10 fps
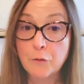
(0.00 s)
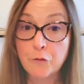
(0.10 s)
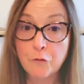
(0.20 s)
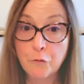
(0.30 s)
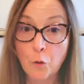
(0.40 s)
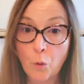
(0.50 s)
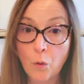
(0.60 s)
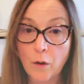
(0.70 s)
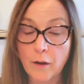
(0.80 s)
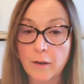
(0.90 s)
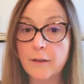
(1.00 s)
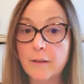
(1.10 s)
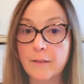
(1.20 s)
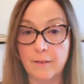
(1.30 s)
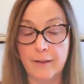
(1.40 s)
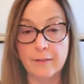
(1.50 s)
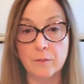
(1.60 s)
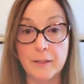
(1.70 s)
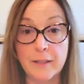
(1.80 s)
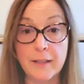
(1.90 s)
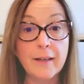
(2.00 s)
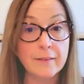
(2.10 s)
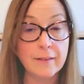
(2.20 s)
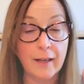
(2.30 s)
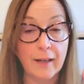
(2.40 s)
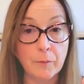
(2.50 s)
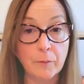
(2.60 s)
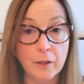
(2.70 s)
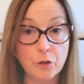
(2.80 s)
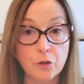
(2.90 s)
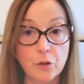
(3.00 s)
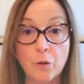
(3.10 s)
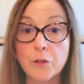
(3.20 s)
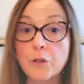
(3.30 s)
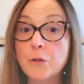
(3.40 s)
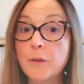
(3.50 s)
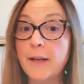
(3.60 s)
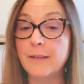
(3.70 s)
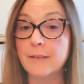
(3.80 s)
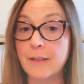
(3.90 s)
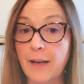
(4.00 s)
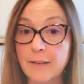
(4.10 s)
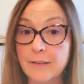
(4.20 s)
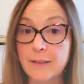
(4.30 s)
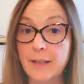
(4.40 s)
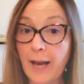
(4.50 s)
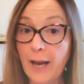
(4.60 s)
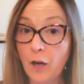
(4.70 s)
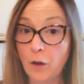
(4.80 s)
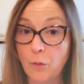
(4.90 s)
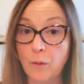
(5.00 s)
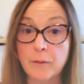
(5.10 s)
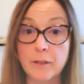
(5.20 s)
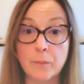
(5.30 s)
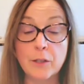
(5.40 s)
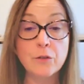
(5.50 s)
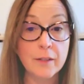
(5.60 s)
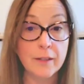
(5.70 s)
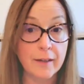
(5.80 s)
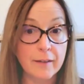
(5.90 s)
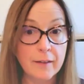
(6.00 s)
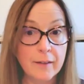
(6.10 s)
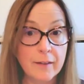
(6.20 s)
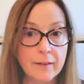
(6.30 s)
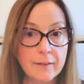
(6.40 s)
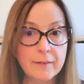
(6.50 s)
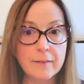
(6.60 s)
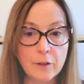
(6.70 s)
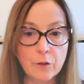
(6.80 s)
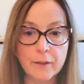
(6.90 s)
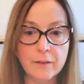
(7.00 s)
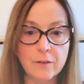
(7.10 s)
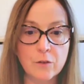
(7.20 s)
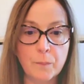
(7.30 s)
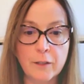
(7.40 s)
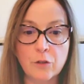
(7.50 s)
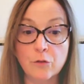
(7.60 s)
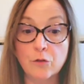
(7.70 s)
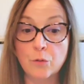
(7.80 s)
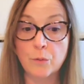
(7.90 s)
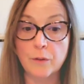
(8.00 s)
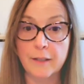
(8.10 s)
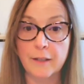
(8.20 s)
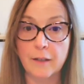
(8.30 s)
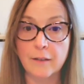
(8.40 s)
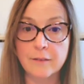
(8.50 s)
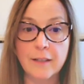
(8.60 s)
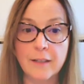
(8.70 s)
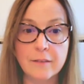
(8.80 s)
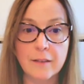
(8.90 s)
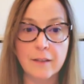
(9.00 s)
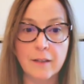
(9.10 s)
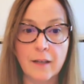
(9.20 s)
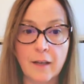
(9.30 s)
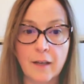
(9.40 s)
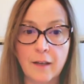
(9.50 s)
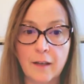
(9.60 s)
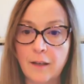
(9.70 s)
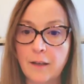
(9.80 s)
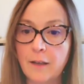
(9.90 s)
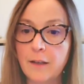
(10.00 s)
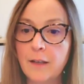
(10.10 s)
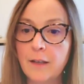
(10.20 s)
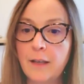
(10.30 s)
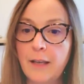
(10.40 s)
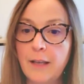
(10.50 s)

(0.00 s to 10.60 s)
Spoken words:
before the lesson begins, and I'm going to show you exactly how. I'm going to be using a secret special tool here. Dun, dun, dun, dun.